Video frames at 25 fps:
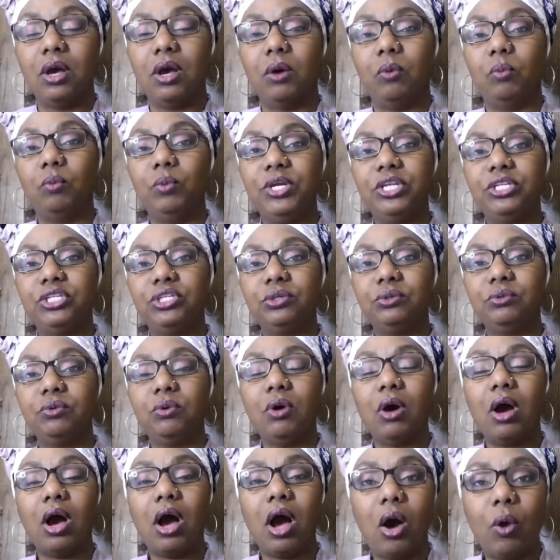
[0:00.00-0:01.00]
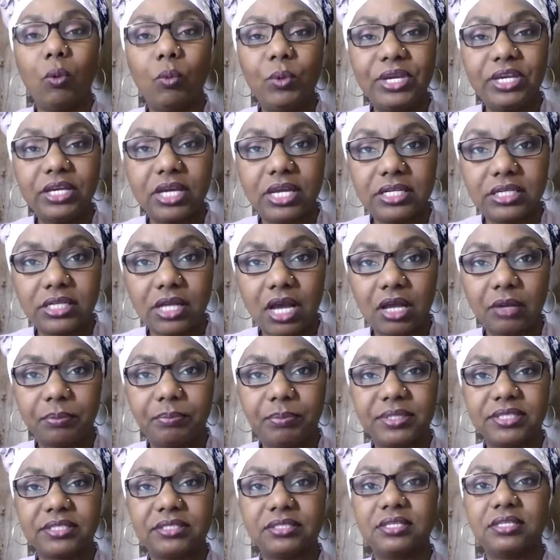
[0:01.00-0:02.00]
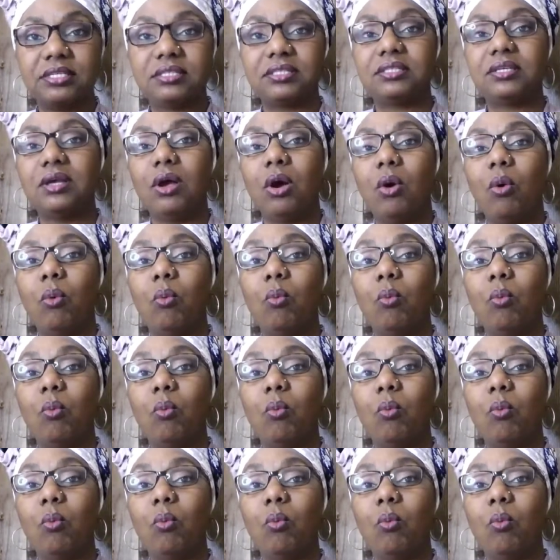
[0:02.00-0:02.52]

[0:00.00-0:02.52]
we do, how we conduct business,